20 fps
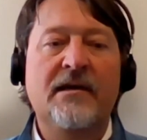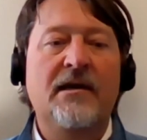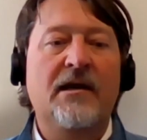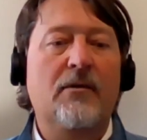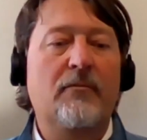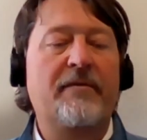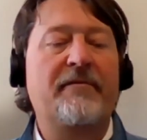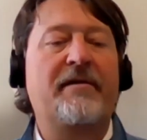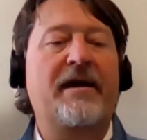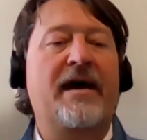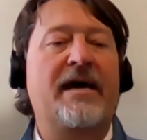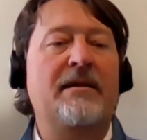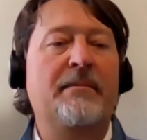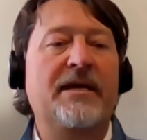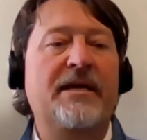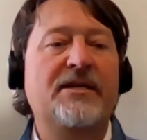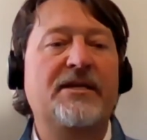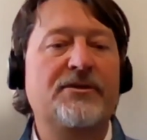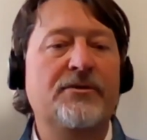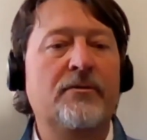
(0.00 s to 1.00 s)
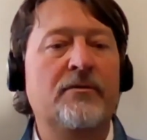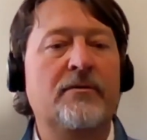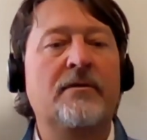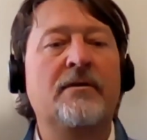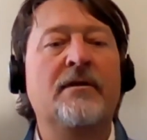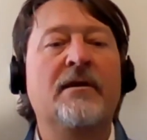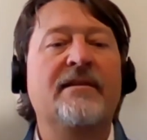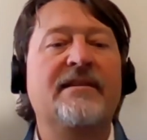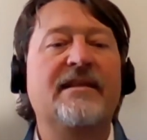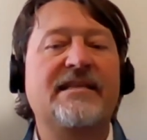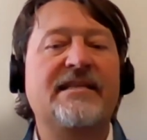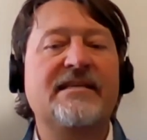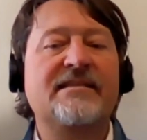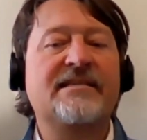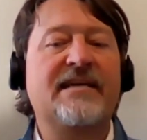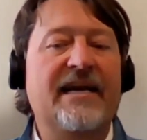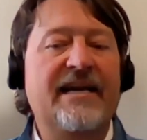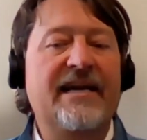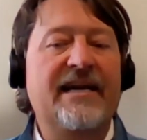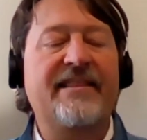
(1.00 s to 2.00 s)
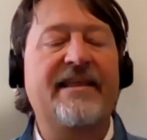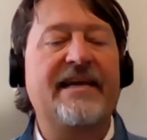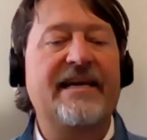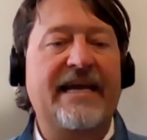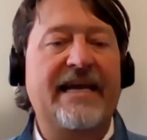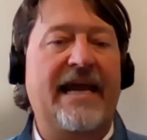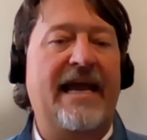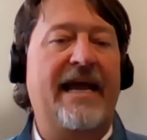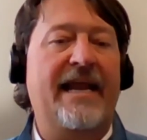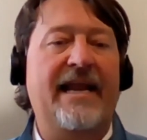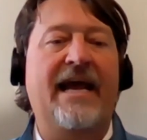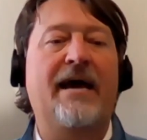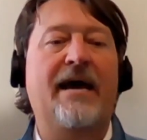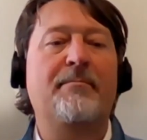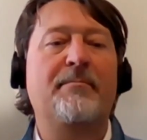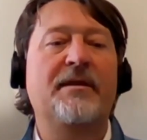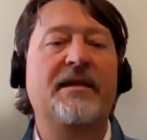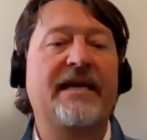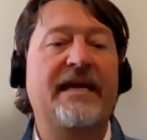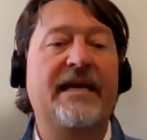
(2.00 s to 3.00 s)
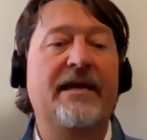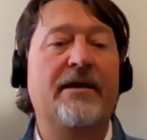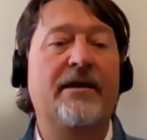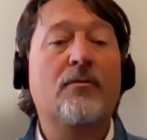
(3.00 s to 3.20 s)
And we've got to make sure that this kind of thing can't happen again,